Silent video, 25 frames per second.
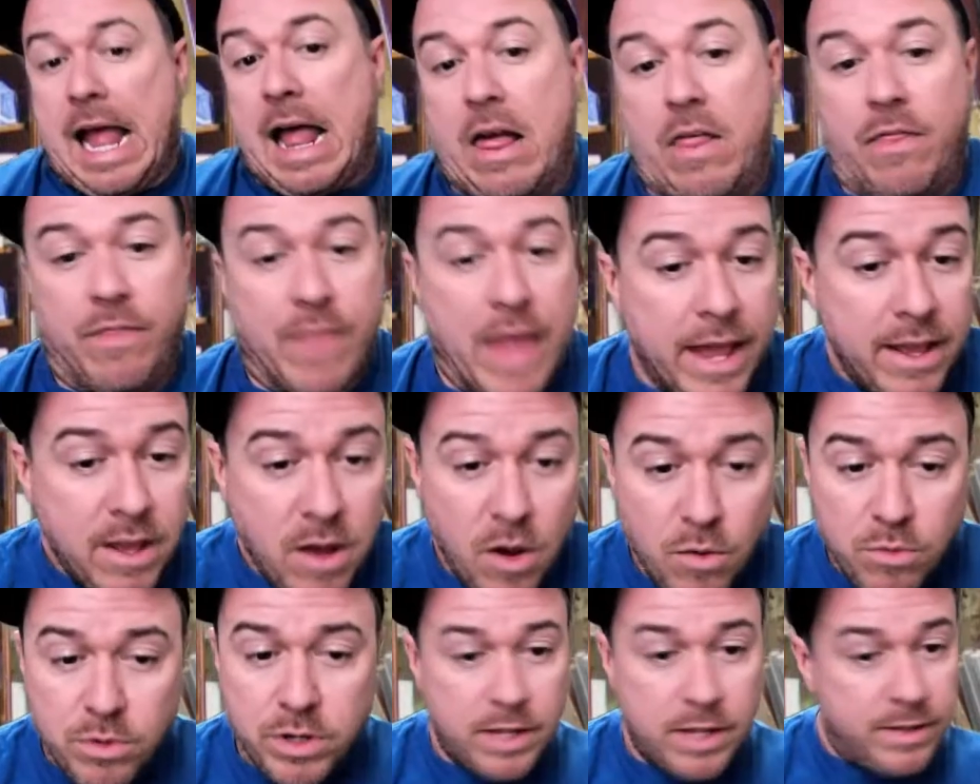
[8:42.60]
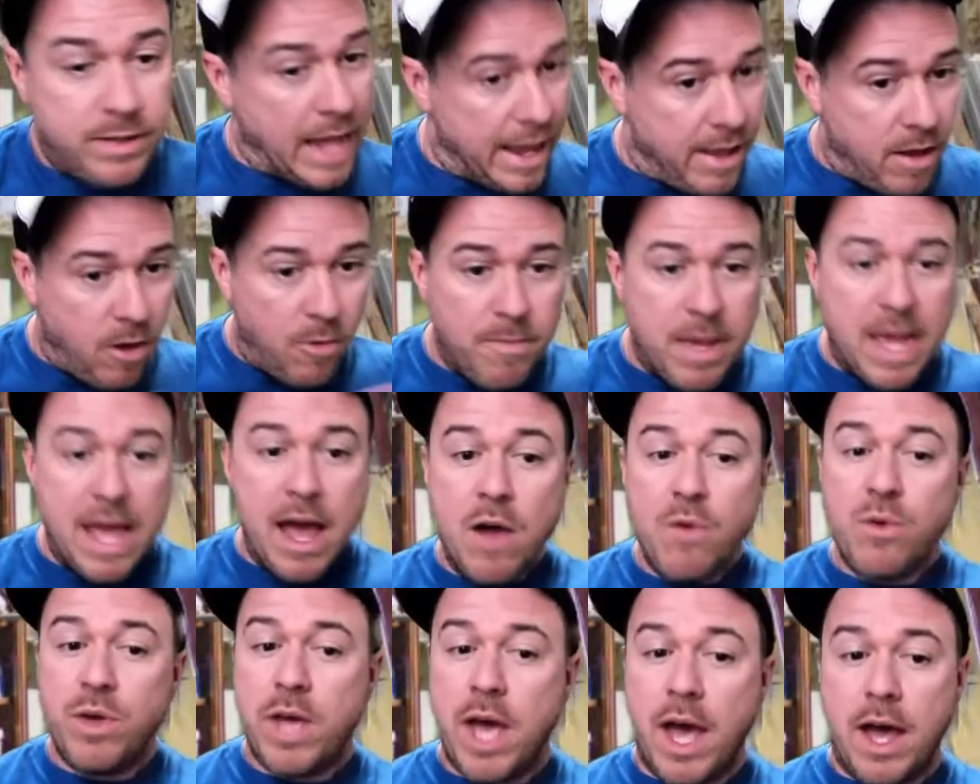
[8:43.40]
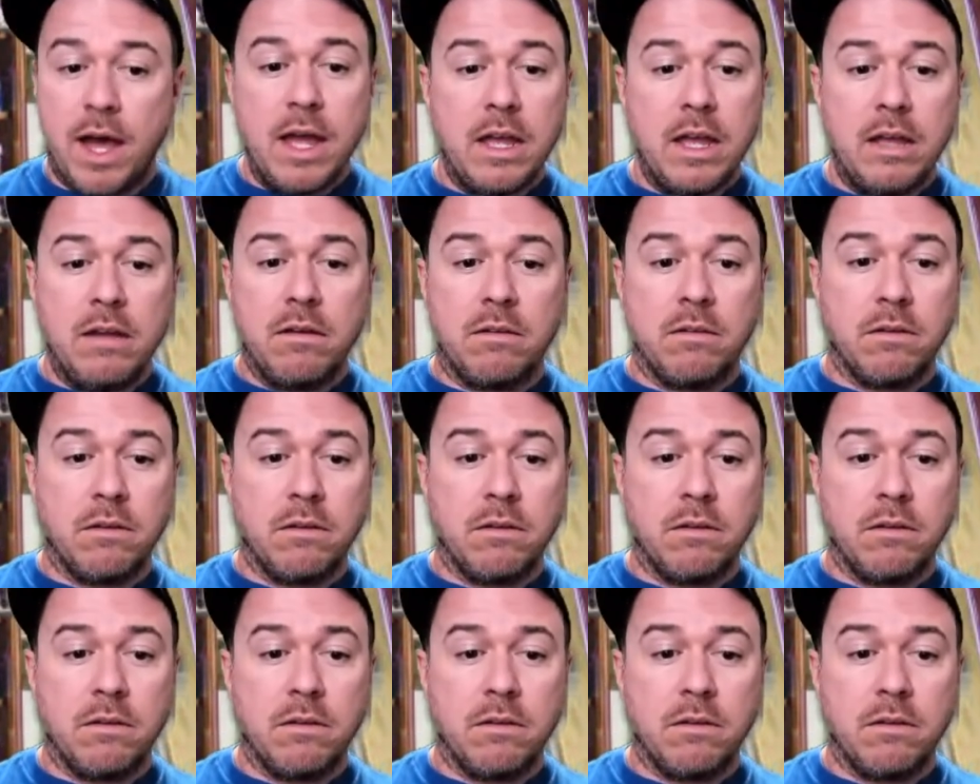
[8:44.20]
they gonna be okay.